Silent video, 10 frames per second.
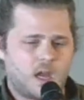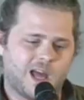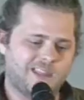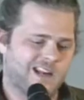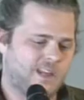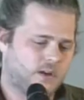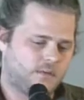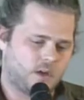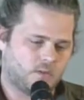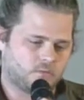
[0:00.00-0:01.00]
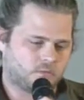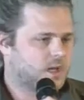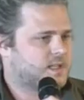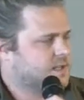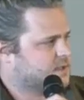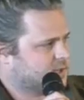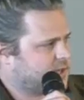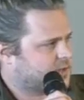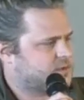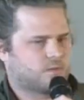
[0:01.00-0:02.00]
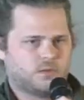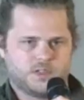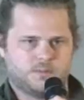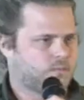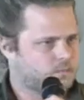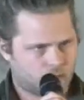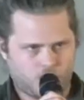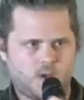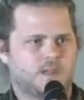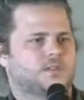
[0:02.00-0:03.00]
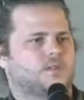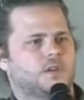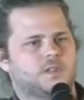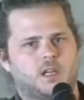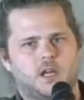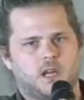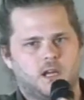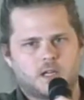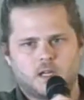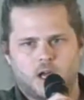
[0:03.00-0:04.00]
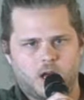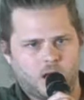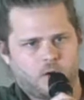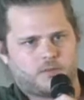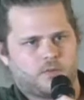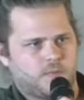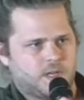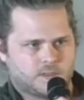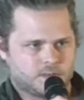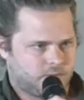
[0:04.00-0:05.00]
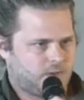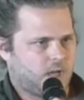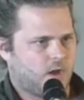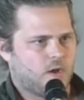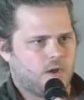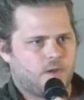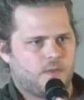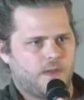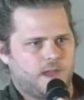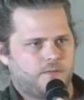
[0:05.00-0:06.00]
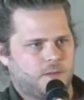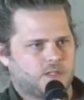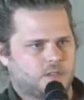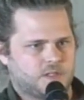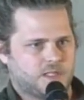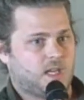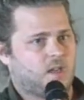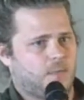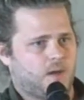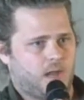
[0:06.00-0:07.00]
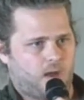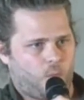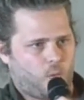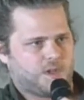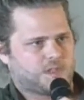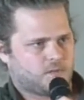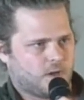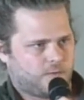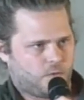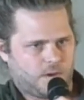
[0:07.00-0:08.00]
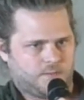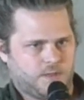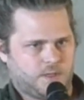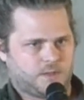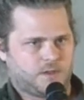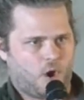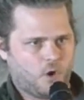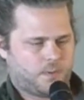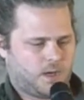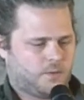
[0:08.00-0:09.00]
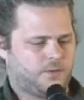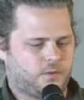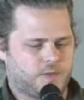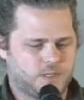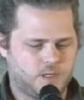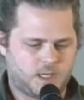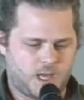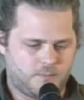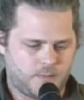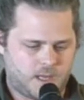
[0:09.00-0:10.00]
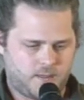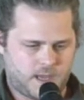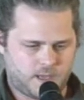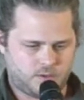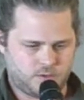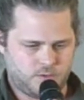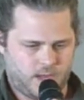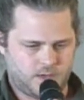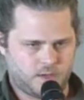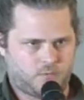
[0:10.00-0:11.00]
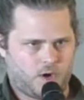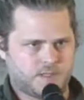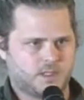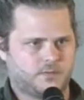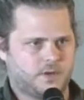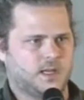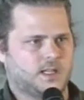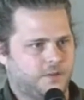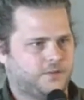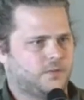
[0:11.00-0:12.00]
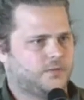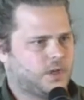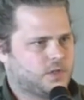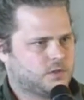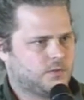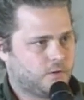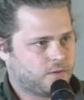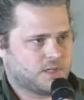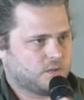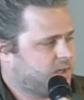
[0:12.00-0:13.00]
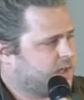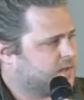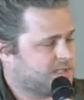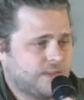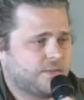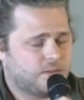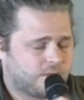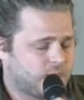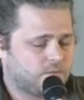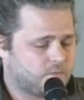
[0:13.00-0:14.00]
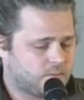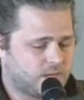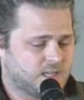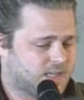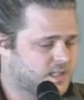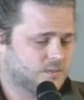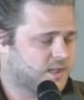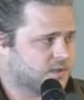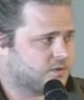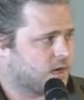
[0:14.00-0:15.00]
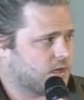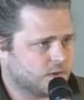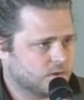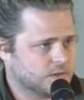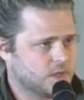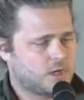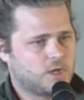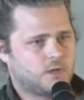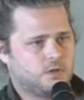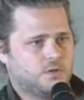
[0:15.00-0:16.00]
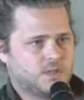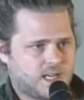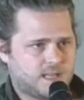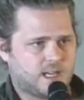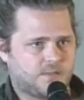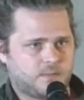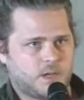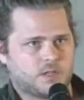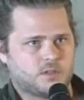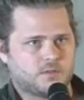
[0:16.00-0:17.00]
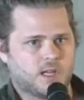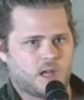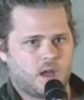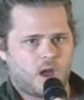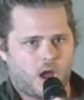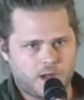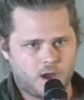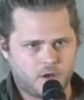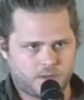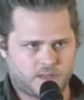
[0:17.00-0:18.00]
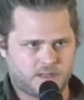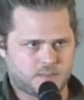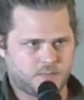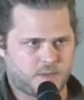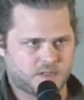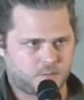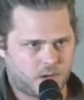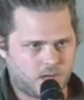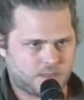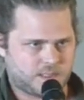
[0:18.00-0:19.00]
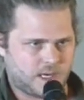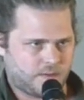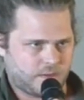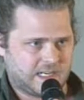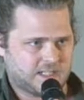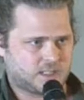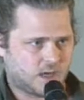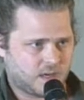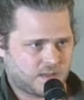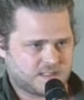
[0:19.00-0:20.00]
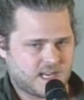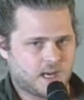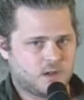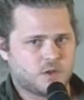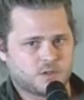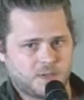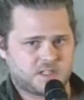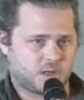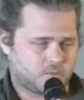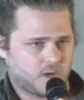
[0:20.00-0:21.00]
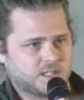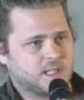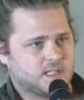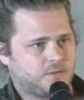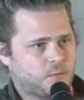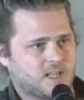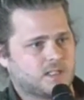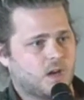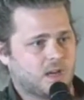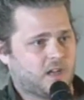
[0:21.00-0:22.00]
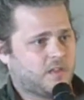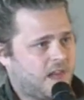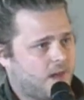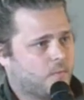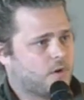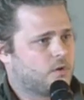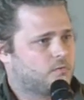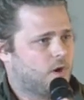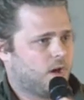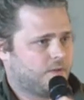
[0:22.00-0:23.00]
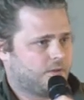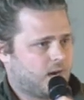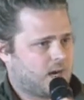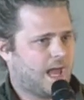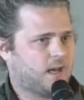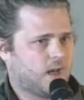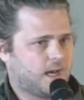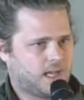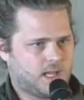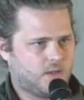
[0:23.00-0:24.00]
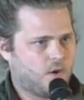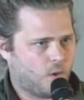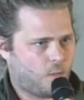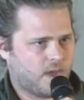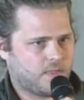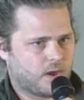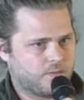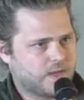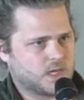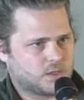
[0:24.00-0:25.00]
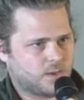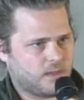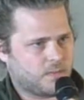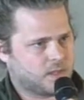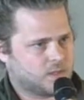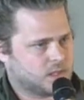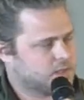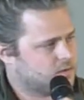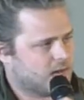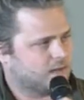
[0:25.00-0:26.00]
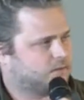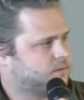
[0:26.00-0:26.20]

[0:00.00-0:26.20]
And then even if you don't write it as the list or as a quiz or as a long form piece or as a video, the information, just thinking about like what is the right format for this and opening up the formats you look at, mean that you end up writing a very different version of your original piece. Even if the piece ends up being a straight news, you can take that information of like, I know that there's a person out there that I need to target this at, so I'm actually going to write it in a different way and target it at them rather than headlining it in the conventional way that might usually do that.